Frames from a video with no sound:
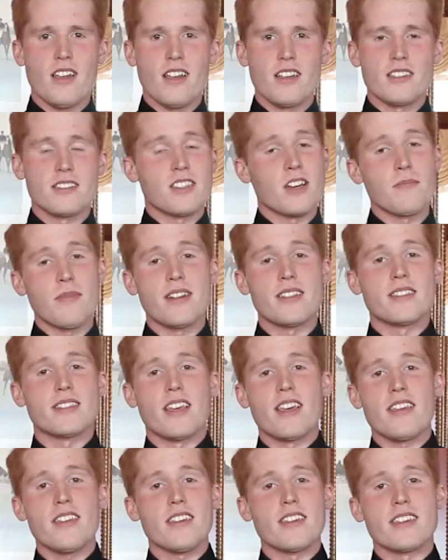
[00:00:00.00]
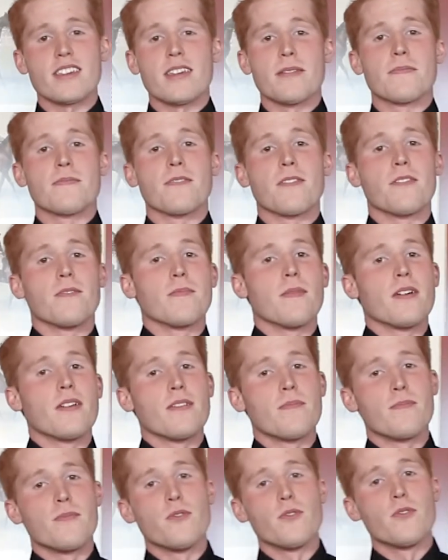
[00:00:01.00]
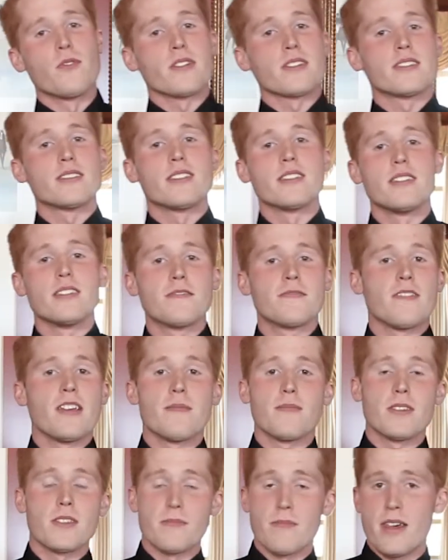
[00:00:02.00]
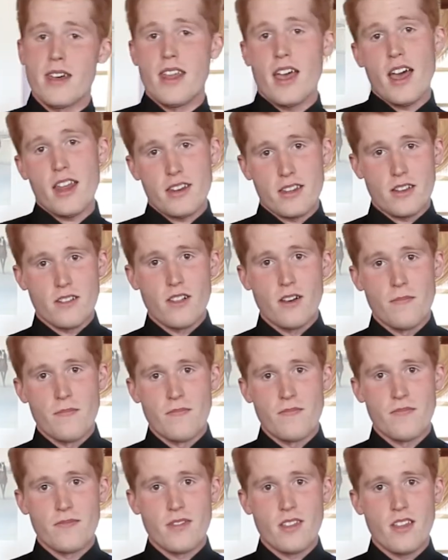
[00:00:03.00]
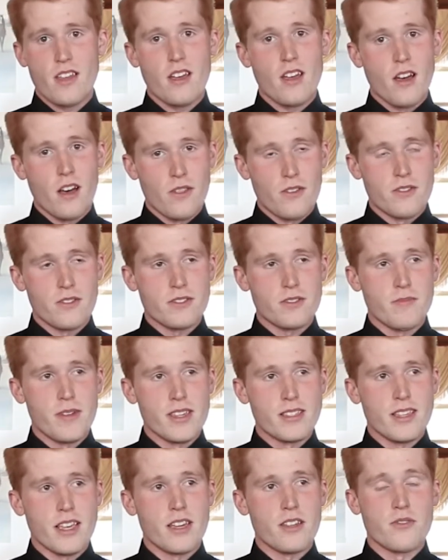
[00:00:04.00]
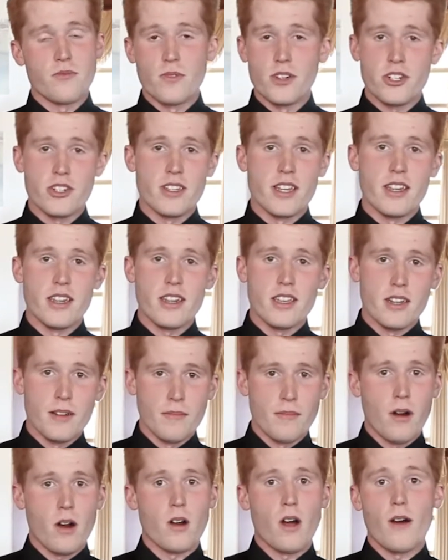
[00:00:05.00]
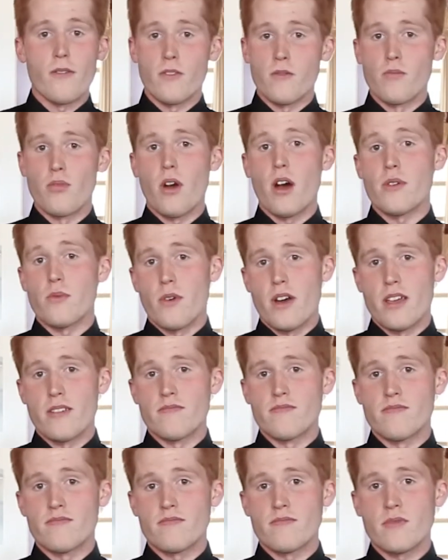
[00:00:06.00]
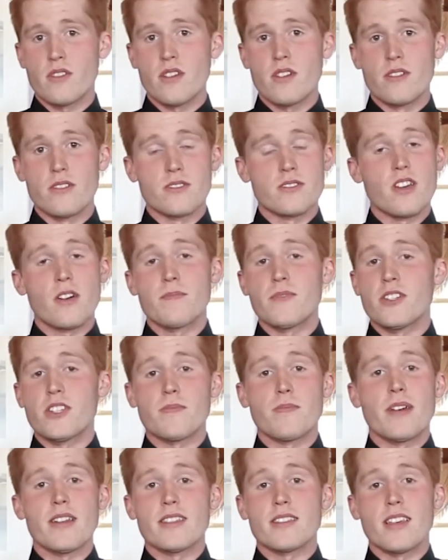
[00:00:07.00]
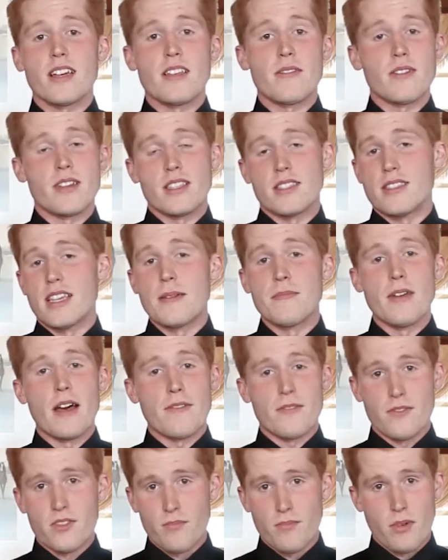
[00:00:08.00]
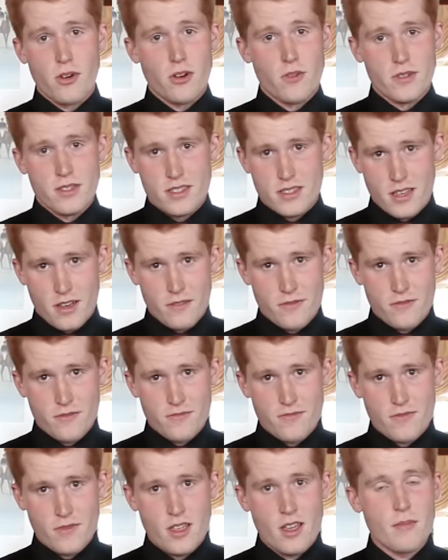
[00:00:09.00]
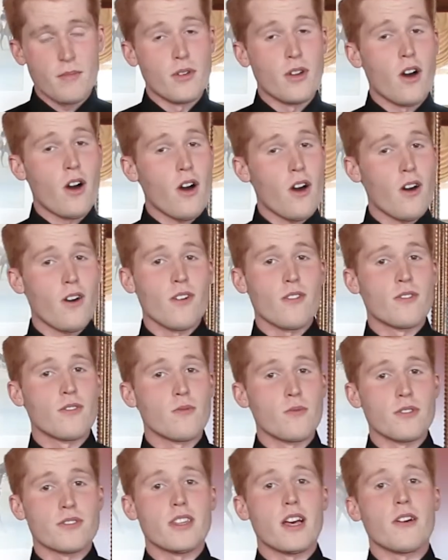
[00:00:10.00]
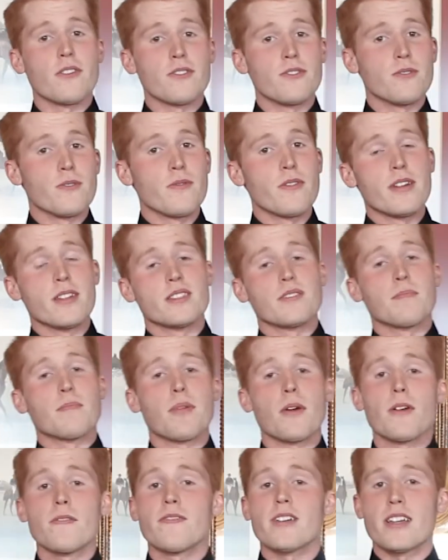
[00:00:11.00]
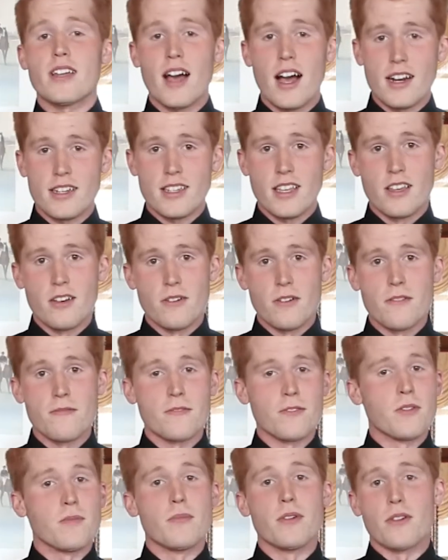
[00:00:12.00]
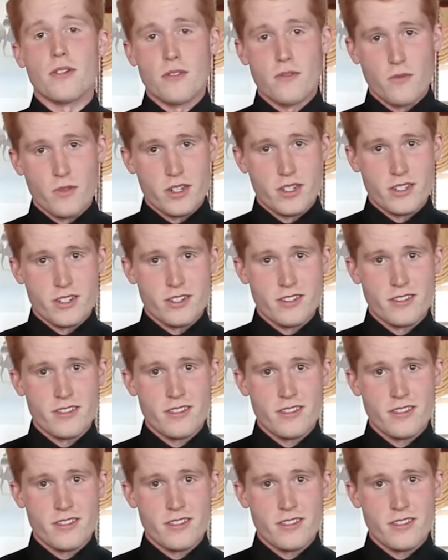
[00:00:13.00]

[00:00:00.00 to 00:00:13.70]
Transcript: Some might say it came from New York City's famous Manhattan Club. Others may say it originated in a bar off of Broadway. Or some just may say that it's named after the borough itself. But all will tell you that it's a perfect cocktail for the middle of winter.